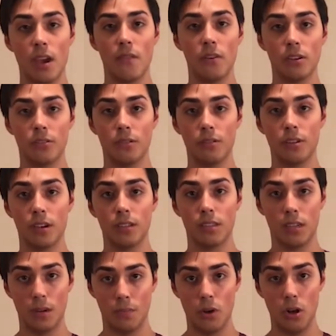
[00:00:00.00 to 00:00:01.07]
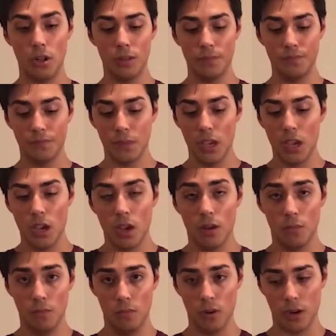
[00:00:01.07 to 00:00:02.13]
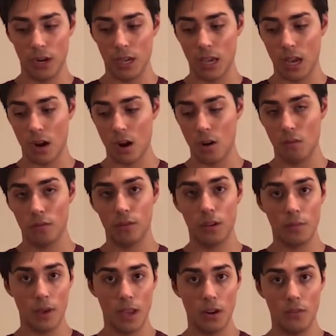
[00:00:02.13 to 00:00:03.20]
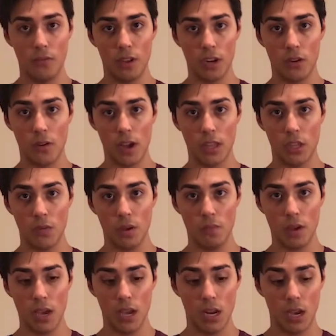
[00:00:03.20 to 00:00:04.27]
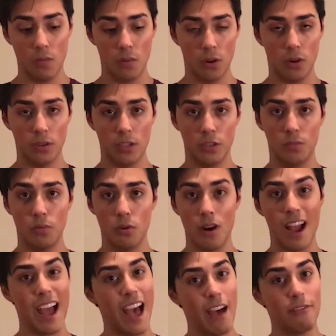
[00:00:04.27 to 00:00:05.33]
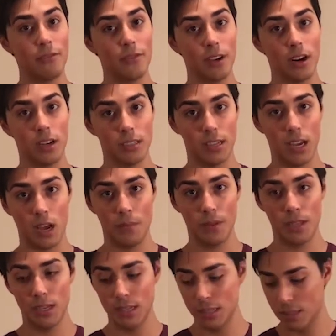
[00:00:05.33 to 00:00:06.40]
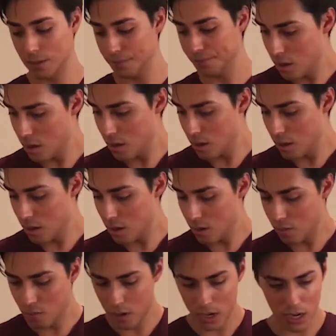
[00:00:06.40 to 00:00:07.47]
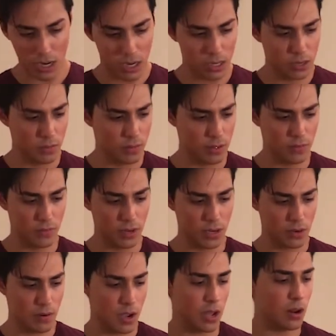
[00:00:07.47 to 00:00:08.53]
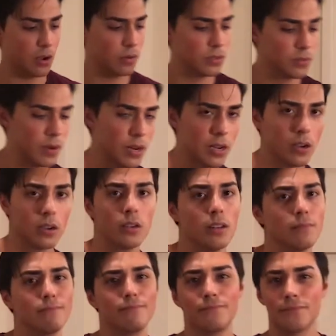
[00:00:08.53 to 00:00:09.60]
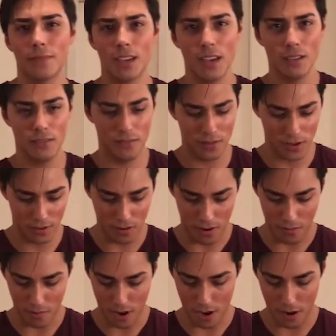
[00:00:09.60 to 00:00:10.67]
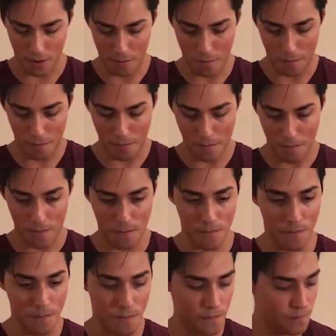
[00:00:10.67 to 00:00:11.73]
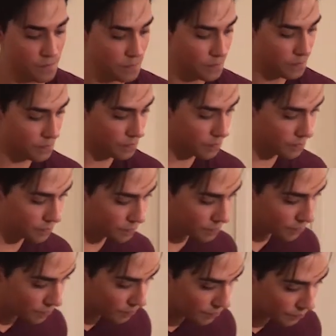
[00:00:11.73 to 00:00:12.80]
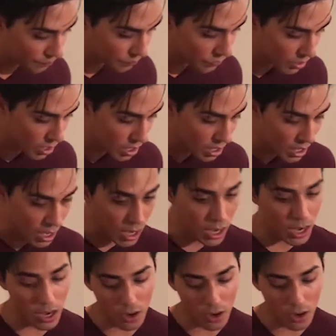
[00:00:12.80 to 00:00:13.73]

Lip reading: have our croutons in a bowl, we're going to get our tomato vinaigrette that we made, and we're going to pour half of it on top of this. What did I do with the vinaigrette? Oh, it's right here. I have the vinaigrette right now. Didn't say half a cup.